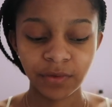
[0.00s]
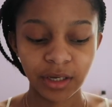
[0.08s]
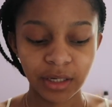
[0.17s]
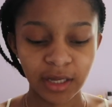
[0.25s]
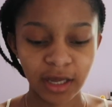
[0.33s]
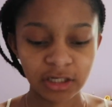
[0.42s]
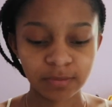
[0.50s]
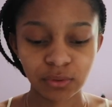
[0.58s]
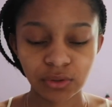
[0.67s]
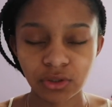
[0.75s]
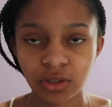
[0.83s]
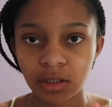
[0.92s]
and Edge
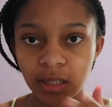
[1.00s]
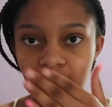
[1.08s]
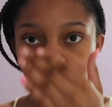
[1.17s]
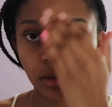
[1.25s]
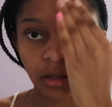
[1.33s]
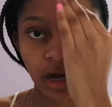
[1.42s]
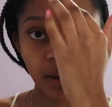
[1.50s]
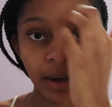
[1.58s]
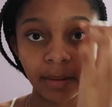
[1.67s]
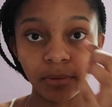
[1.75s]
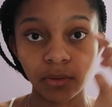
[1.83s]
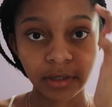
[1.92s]
Booster like clog
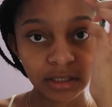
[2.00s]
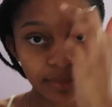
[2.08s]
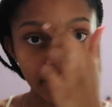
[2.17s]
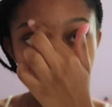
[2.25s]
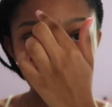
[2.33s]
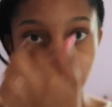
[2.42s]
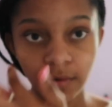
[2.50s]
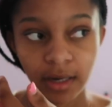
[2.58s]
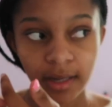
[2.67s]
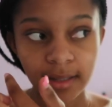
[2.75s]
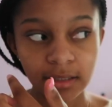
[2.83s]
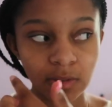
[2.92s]
my pores up in my
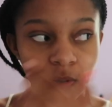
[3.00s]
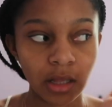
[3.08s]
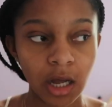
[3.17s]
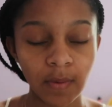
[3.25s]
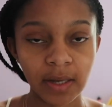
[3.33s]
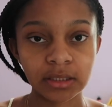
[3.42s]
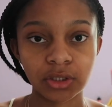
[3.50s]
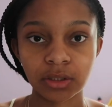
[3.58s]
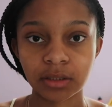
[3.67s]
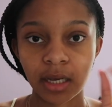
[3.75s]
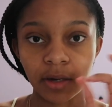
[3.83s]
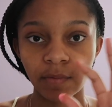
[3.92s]
forehead. So I'll always
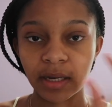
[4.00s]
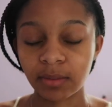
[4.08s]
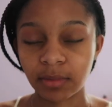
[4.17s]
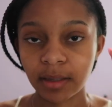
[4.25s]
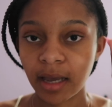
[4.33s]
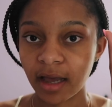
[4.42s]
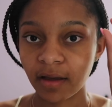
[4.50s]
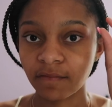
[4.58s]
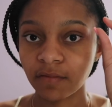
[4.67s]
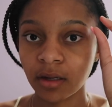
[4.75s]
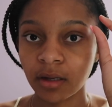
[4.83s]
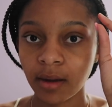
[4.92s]
just like randomly
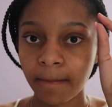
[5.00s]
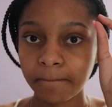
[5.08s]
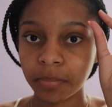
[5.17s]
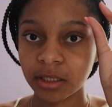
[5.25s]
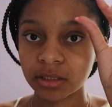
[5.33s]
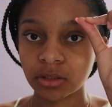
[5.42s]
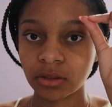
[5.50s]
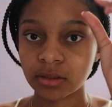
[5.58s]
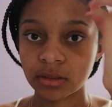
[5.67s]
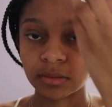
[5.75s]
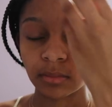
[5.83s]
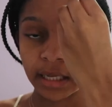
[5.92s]
have blisters
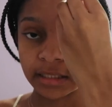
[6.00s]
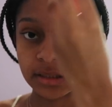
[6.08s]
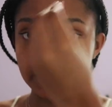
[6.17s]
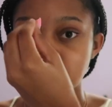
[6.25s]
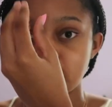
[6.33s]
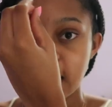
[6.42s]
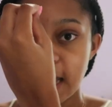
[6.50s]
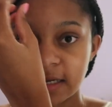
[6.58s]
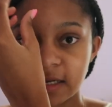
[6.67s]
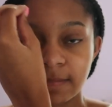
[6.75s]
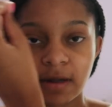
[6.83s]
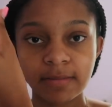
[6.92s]
and like cystic
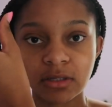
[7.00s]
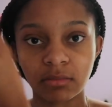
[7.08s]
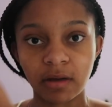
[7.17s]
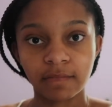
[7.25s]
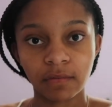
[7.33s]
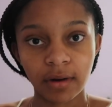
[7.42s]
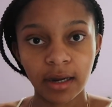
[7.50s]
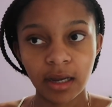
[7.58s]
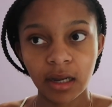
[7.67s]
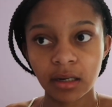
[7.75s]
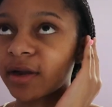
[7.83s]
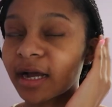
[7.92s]
acne bumps on my forehead.
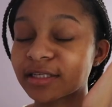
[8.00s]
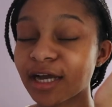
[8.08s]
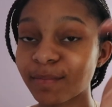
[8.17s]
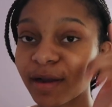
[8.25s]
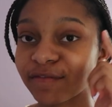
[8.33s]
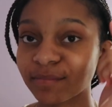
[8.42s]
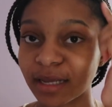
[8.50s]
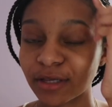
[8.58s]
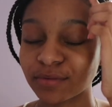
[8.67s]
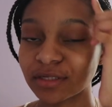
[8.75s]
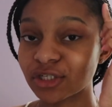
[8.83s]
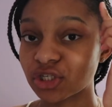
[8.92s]
And I took a break from like
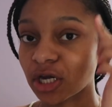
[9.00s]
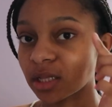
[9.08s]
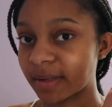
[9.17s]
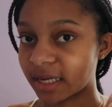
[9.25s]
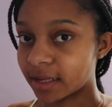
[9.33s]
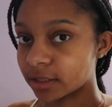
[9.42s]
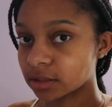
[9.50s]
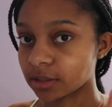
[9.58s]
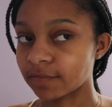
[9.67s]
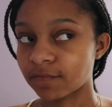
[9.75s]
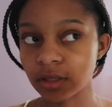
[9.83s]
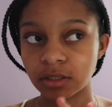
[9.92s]
using gel on my edges
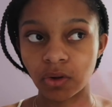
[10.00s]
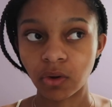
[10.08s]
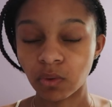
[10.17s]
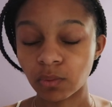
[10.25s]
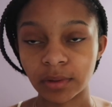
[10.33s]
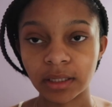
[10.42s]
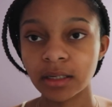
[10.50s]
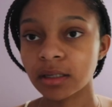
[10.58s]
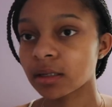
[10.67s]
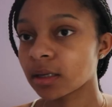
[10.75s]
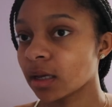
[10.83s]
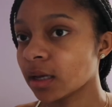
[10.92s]
like for this whole week
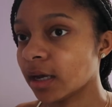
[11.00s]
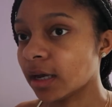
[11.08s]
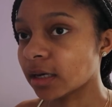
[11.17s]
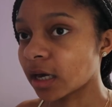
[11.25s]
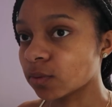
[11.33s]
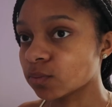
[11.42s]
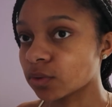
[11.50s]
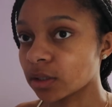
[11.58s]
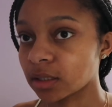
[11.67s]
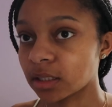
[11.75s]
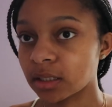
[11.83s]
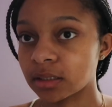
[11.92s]
and I
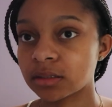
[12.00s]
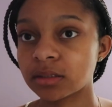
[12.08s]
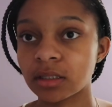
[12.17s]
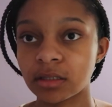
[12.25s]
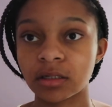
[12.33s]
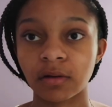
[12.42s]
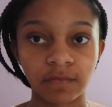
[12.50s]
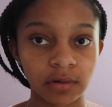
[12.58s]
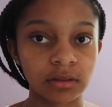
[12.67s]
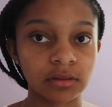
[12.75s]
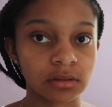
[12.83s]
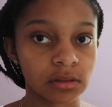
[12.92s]
really see the
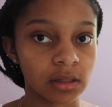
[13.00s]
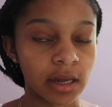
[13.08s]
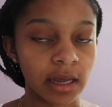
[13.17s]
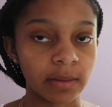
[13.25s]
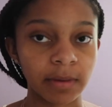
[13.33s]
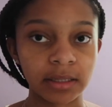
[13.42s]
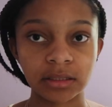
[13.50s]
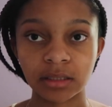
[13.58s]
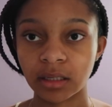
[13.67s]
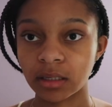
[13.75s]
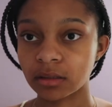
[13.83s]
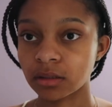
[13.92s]
difference. Like my
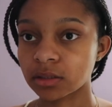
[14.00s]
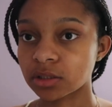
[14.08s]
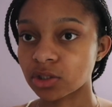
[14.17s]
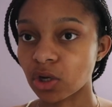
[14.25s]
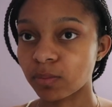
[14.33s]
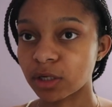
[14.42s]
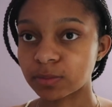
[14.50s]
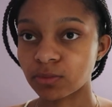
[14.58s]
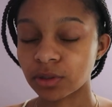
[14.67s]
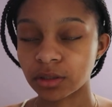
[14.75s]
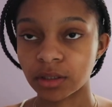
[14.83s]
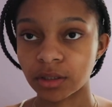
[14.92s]
skin looks so much
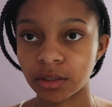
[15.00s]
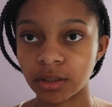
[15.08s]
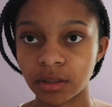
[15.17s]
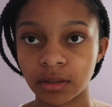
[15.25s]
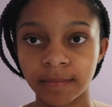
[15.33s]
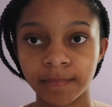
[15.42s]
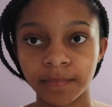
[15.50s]
more clear